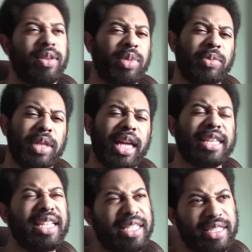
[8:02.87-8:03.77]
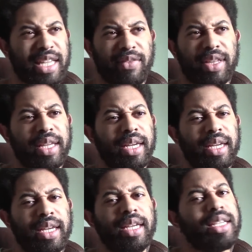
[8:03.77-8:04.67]
people. I think it's 7.
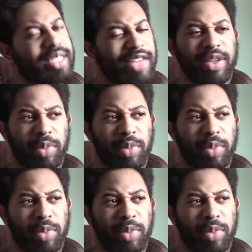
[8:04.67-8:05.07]
7